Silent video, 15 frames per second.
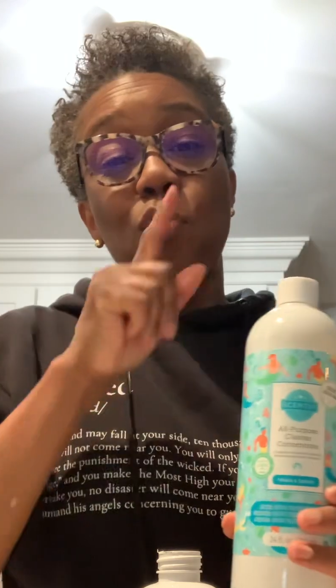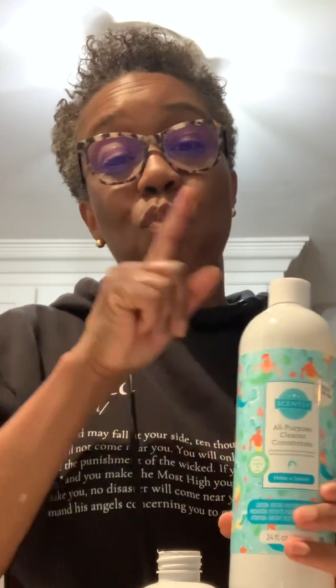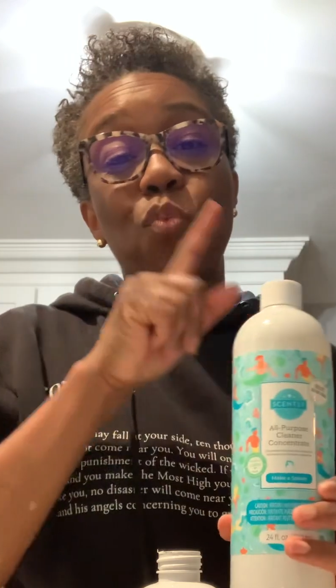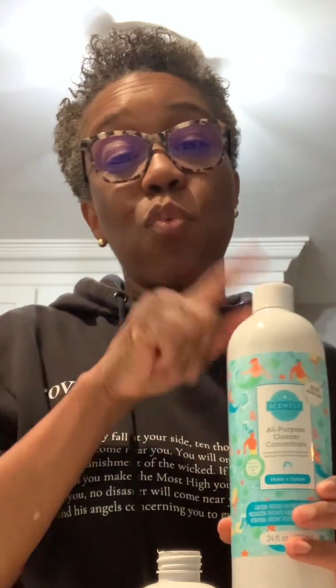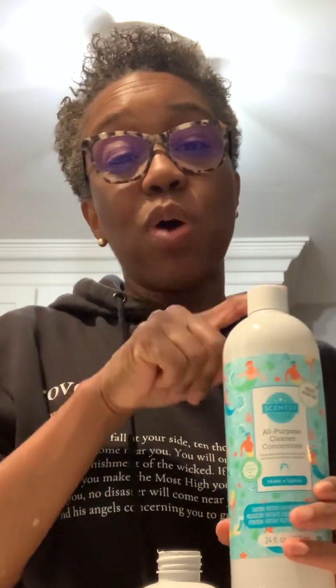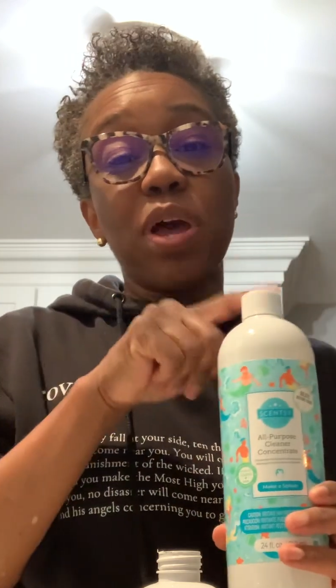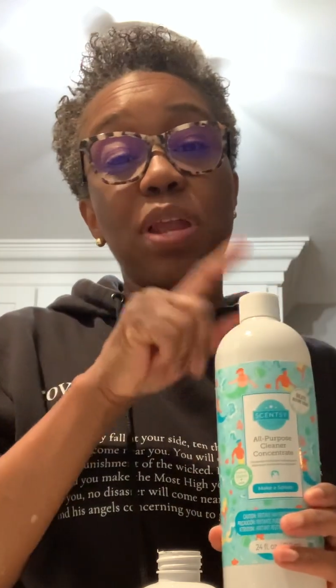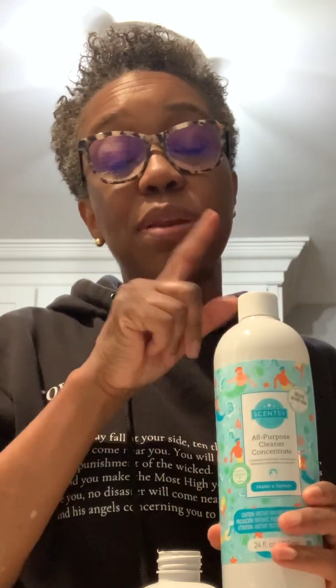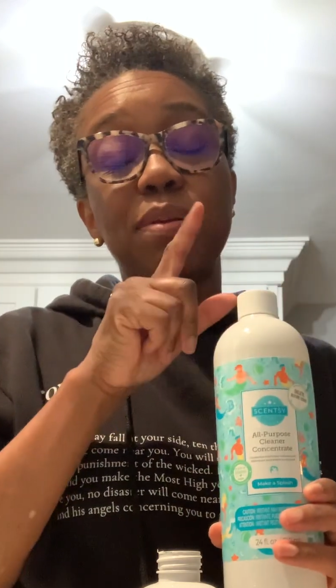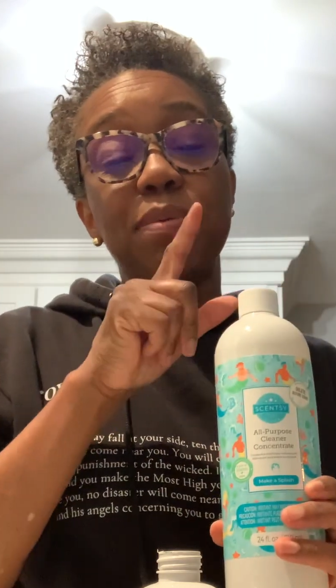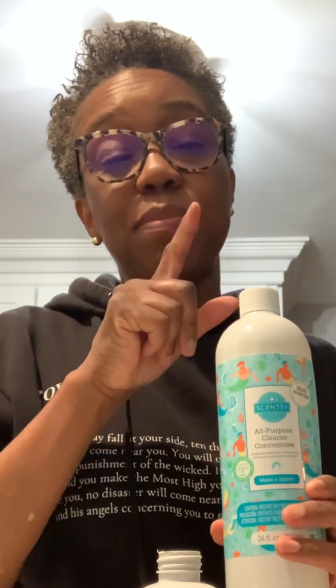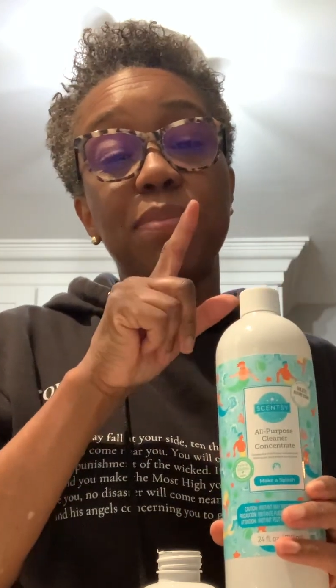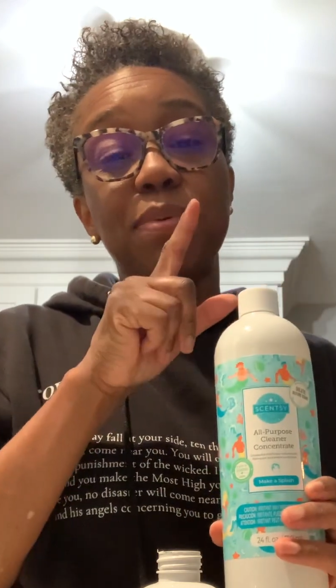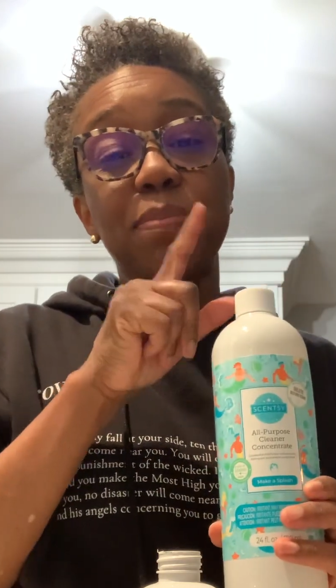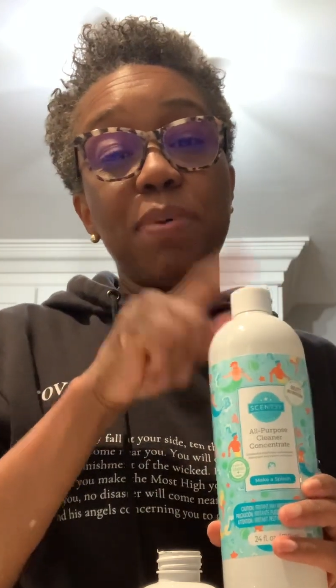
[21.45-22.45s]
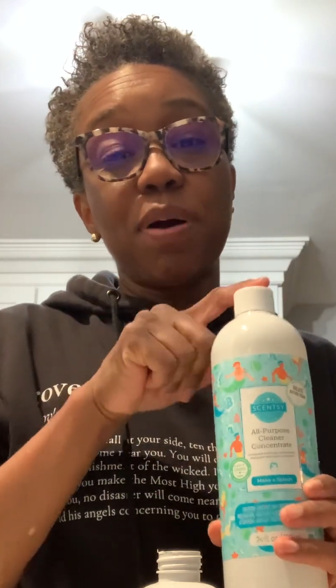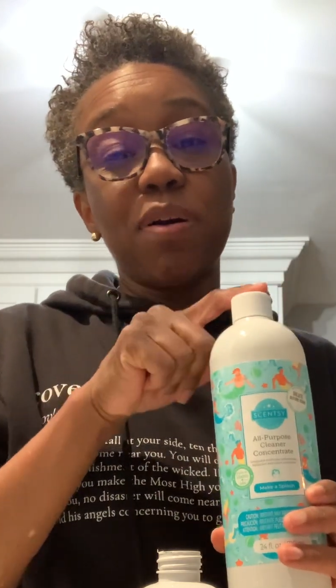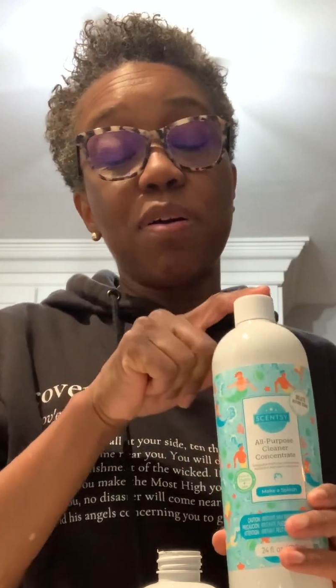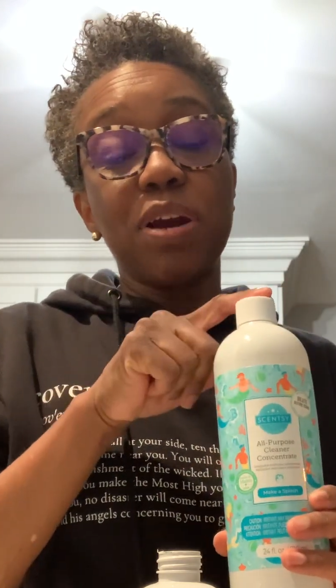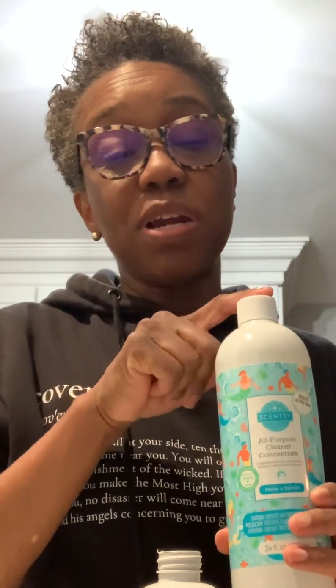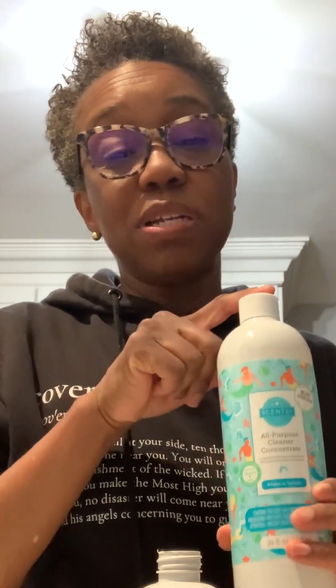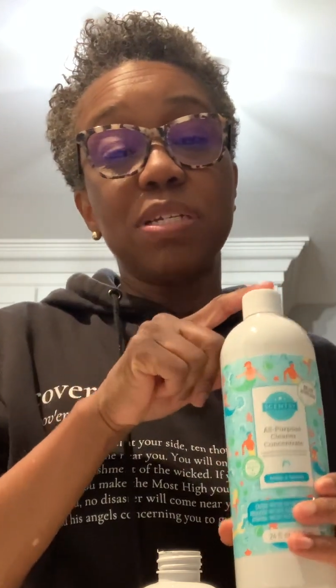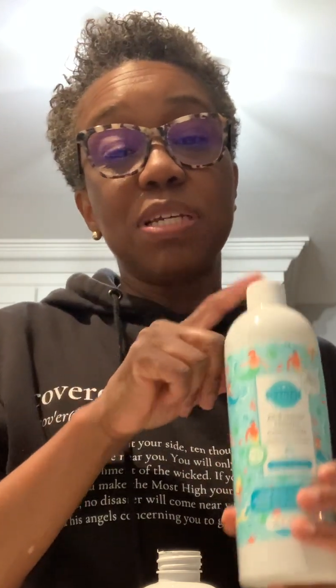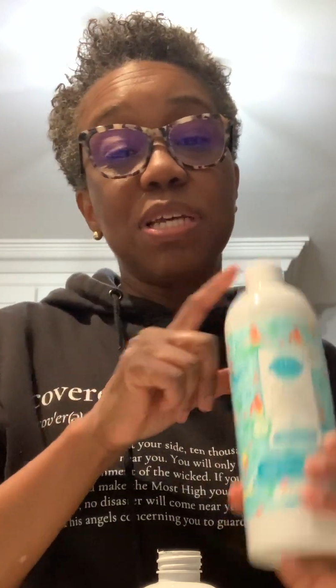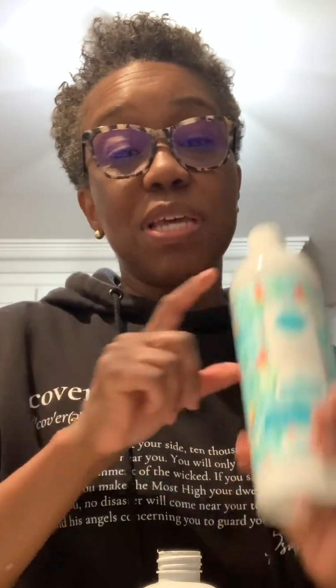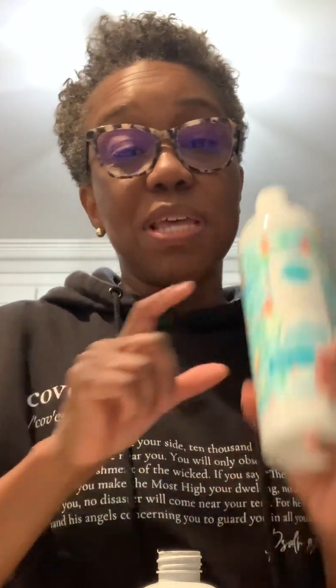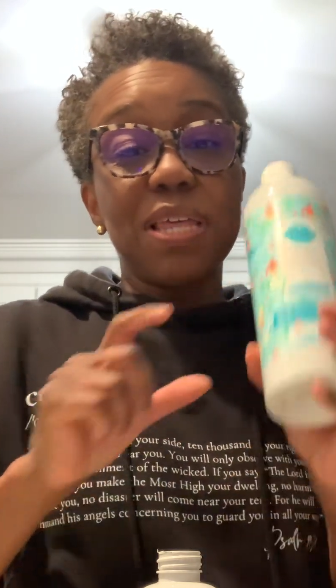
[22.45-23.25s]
1 part